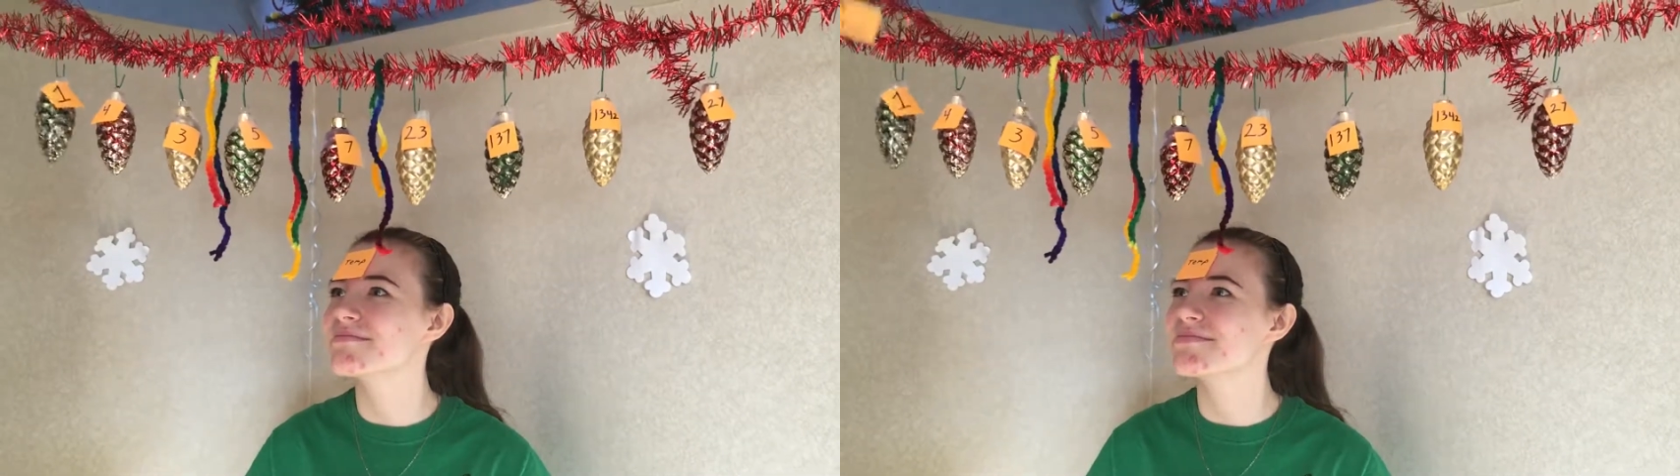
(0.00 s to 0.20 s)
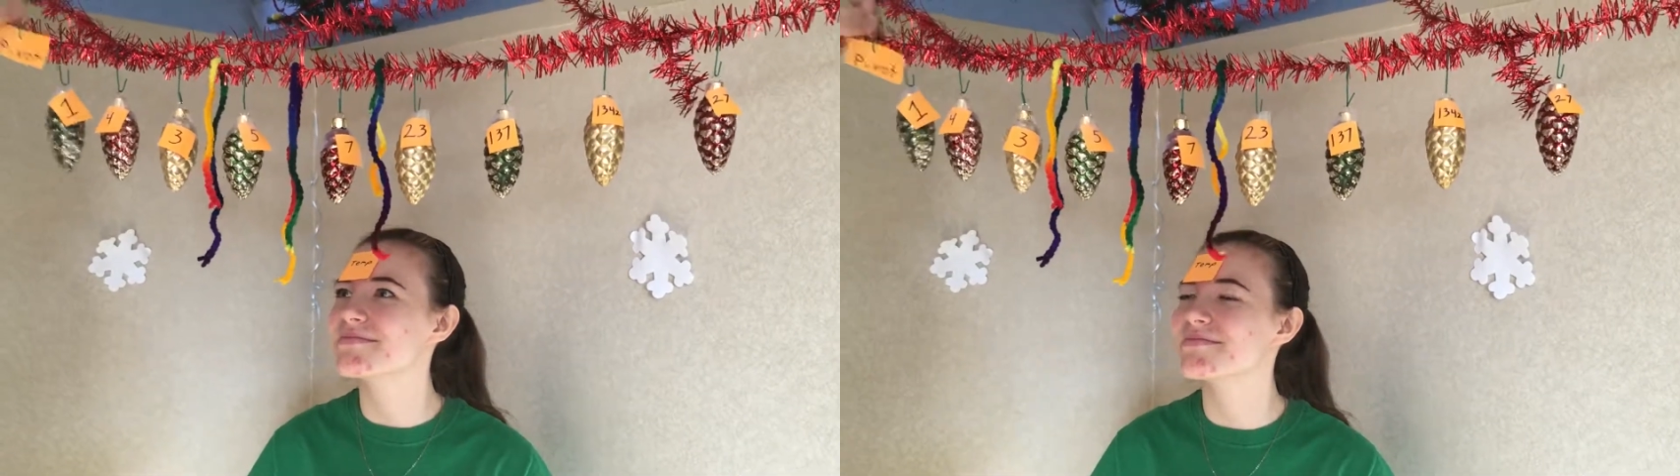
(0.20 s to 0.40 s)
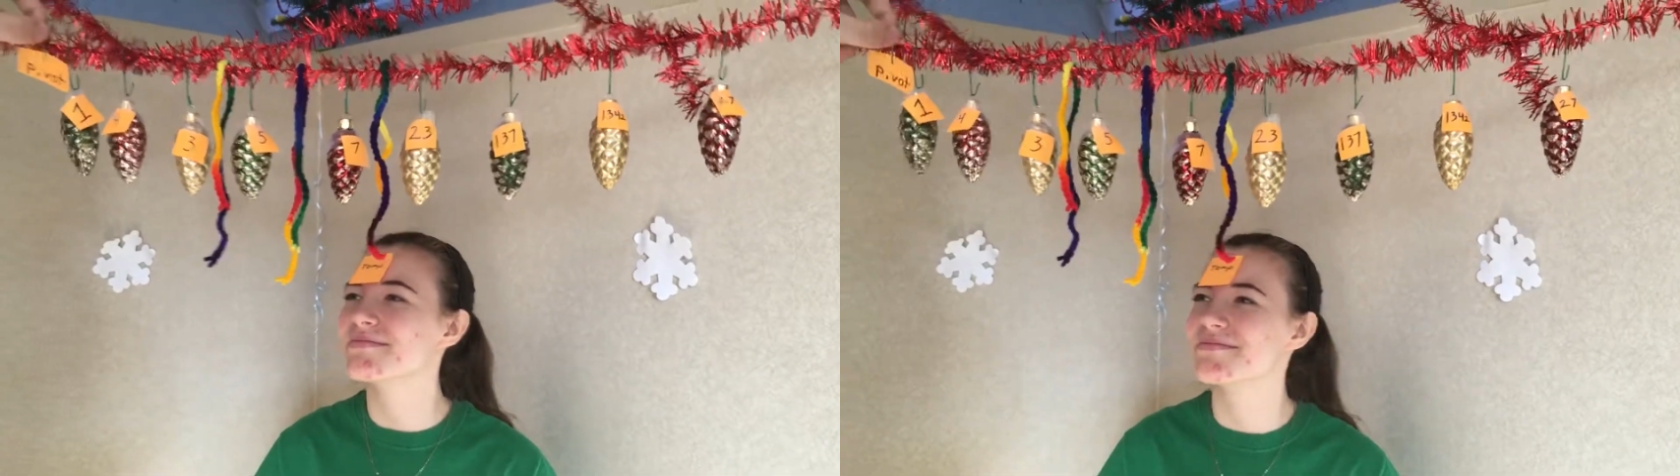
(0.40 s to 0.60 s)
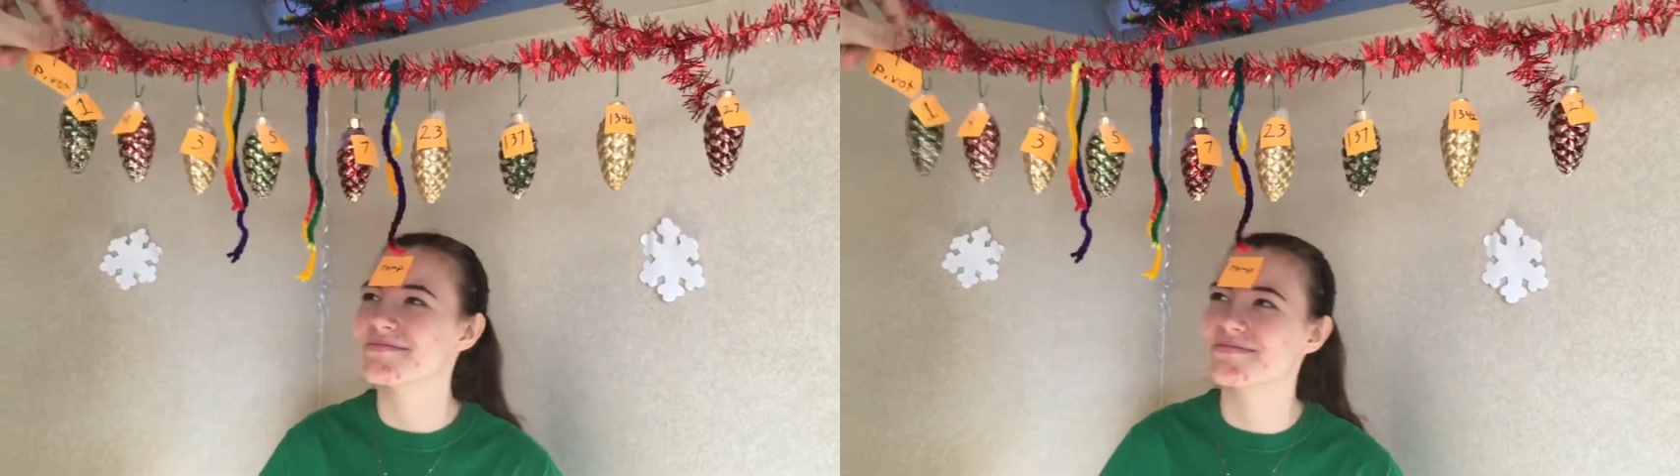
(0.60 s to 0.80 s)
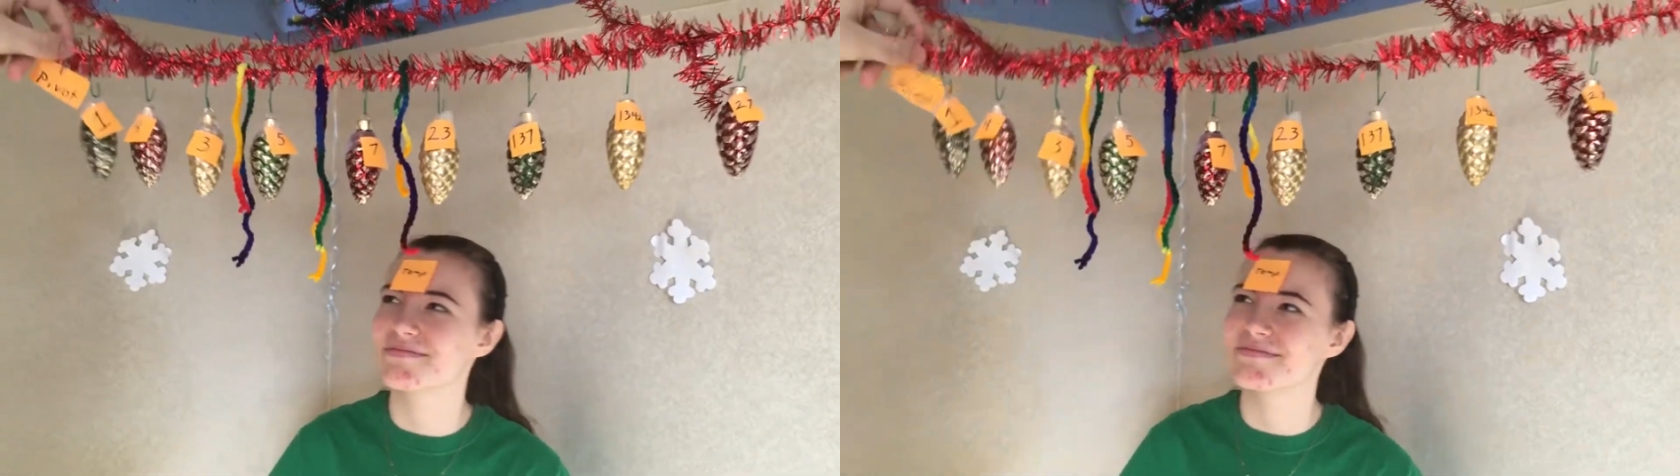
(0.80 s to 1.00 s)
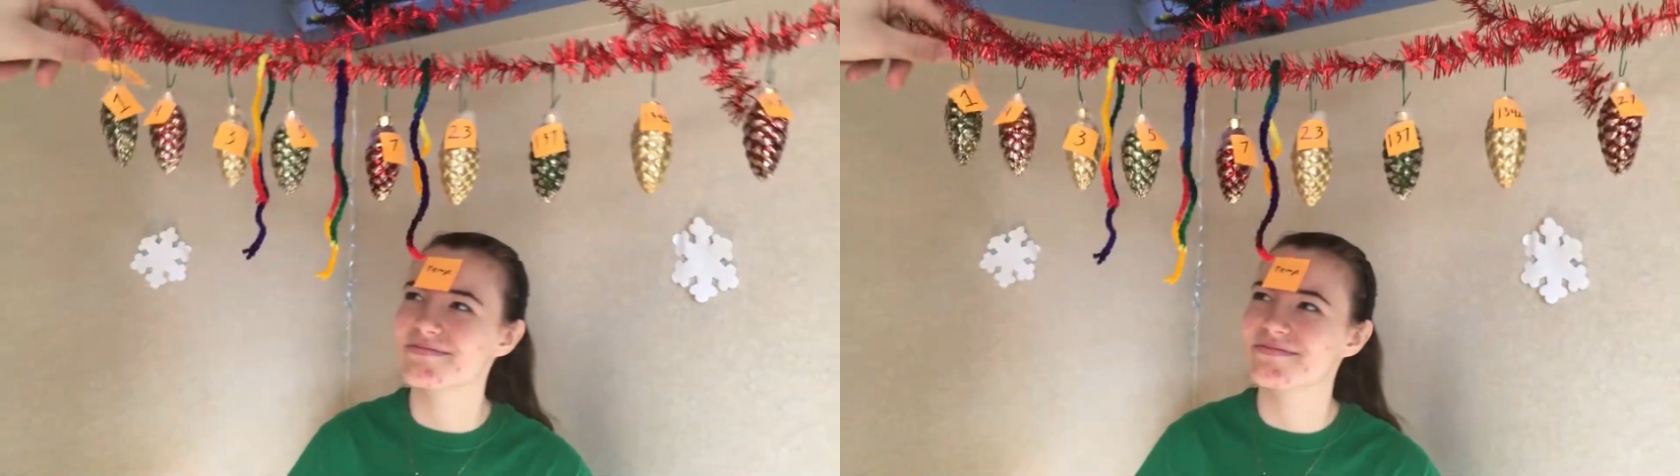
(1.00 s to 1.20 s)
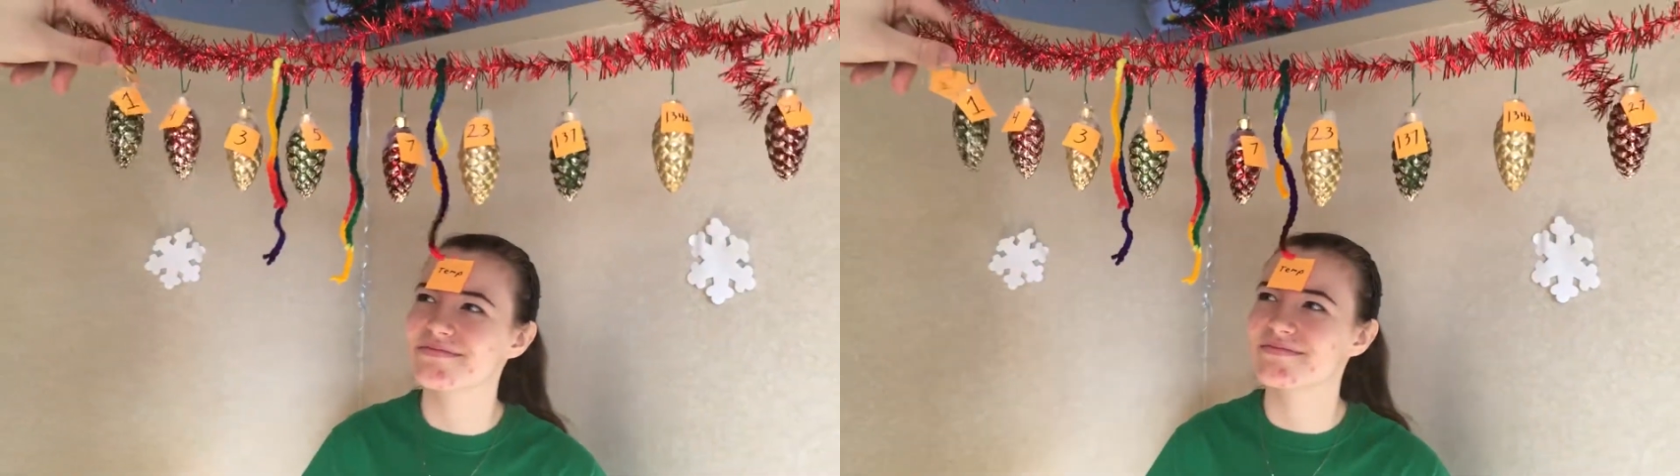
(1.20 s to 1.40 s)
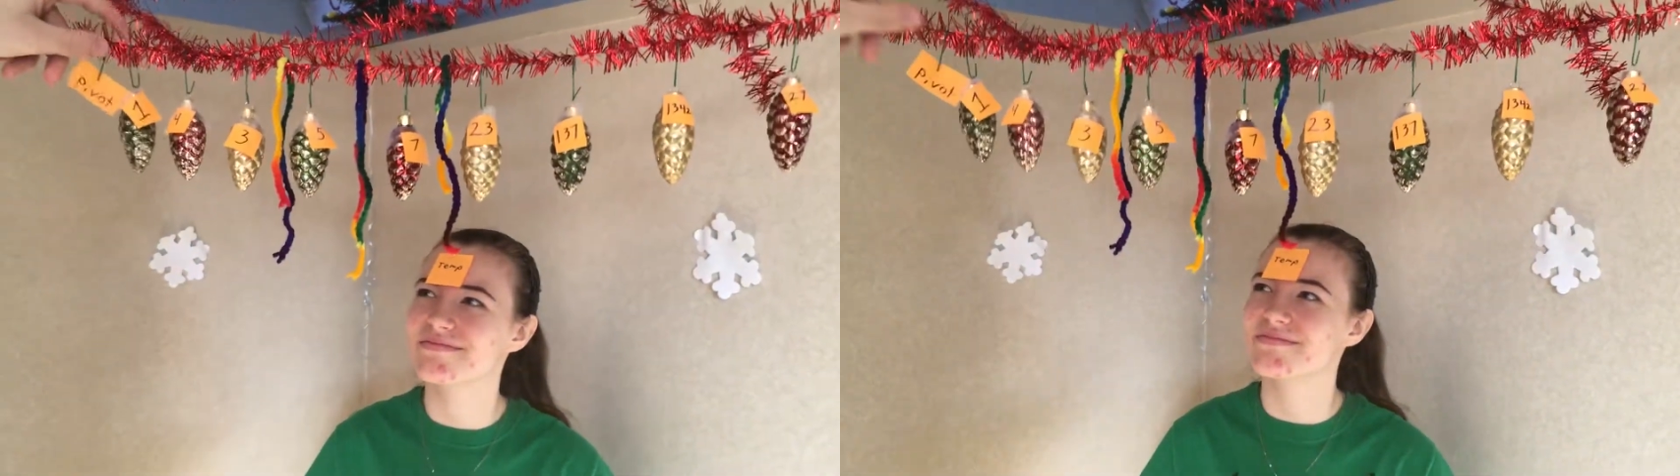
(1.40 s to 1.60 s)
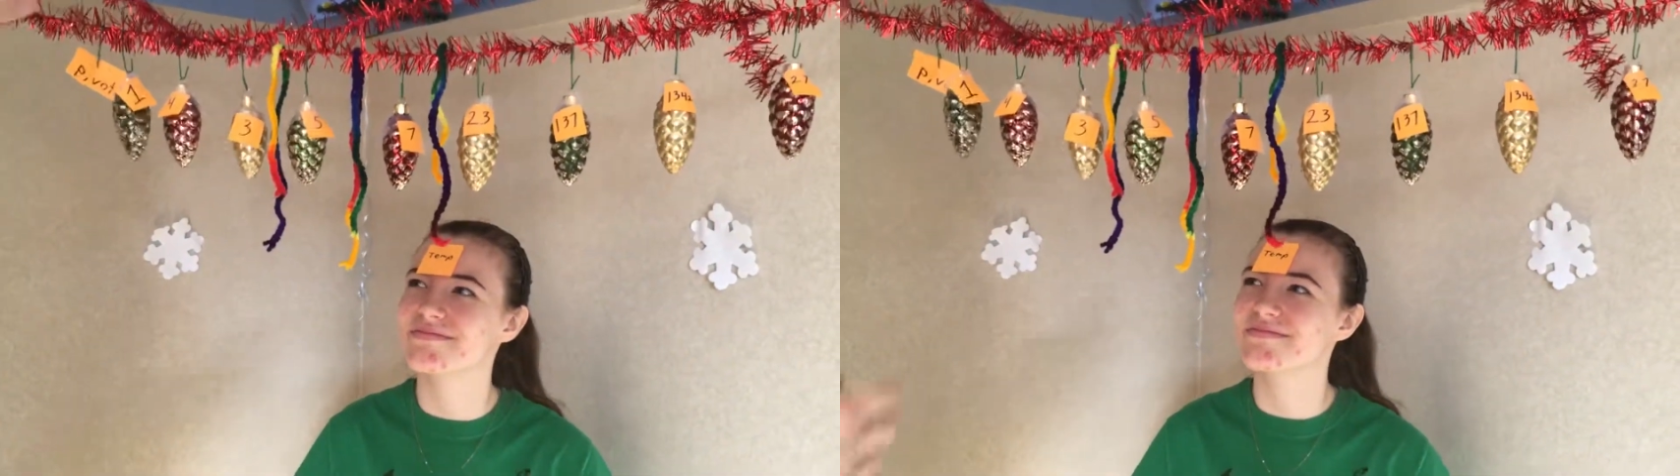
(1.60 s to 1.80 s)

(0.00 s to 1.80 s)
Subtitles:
our pivot.